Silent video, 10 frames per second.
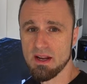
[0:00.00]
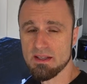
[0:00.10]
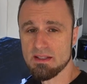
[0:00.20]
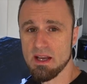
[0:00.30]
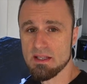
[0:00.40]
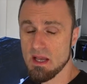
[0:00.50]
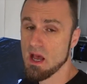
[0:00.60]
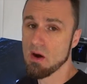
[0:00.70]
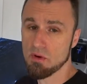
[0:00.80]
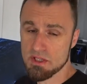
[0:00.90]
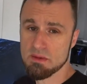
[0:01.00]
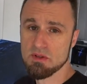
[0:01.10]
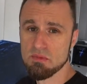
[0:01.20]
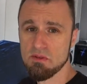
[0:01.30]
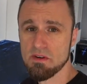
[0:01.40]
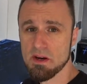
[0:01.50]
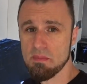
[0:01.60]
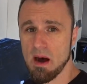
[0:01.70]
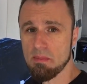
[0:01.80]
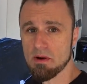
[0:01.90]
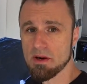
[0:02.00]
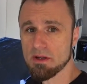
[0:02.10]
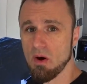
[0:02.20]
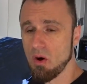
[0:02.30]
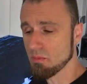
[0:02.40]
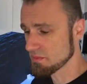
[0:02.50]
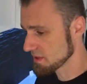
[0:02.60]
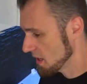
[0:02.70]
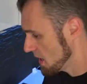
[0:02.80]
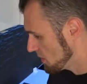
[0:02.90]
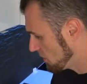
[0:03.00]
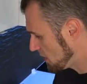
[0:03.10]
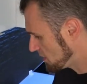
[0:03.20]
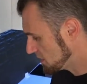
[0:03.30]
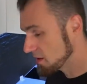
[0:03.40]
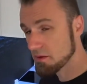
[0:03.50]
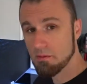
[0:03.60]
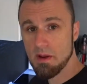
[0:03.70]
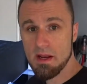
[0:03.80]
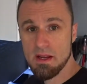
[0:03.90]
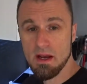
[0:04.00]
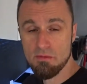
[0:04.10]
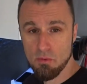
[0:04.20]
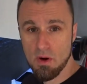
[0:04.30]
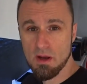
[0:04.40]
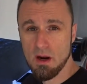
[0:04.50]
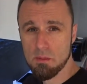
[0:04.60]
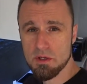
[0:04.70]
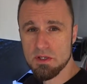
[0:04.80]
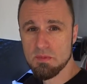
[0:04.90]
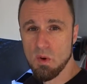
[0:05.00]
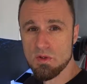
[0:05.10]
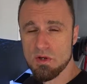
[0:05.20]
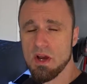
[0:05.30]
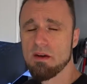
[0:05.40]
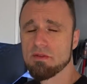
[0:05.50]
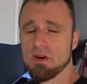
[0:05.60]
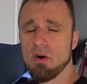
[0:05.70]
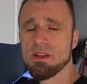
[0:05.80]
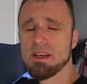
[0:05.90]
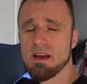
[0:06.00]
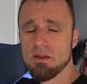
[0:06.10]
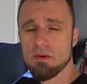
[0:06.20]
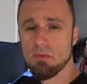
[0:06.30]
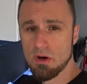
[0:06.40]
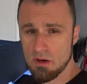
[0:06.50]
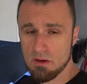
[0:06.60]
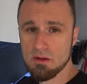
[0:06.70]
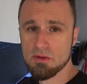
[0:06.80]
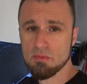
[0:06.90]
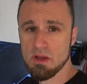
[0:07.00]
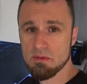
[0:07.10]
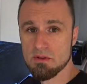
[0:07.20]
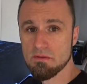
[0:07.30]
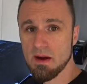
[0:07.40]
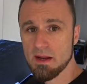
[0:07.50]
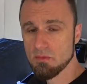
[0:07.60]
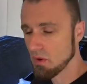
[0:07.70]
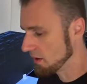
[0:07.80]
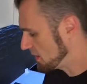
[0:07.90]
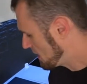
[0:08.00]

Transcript: States, which seems to be very popular in homes? Well, here in Romania, if you want a garbage disposer, you have to go at the end of the world to be able to find one.